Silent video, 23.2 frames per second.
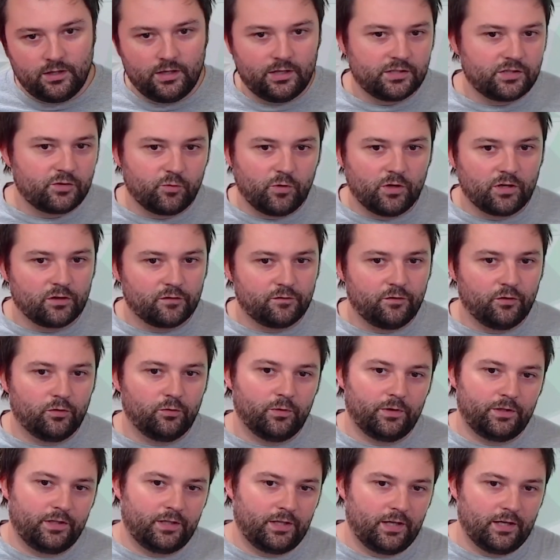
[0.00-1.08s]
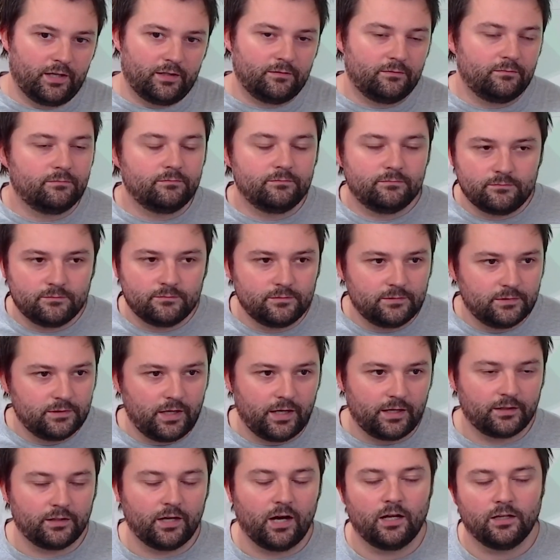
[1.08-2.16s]
It's wonderful when you get
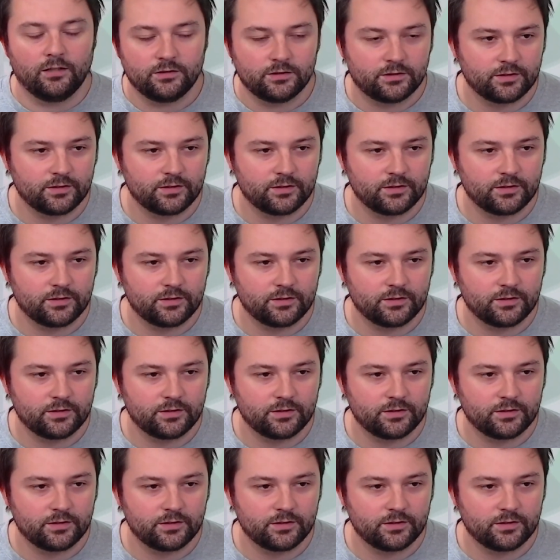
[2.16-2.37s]
acknowledged.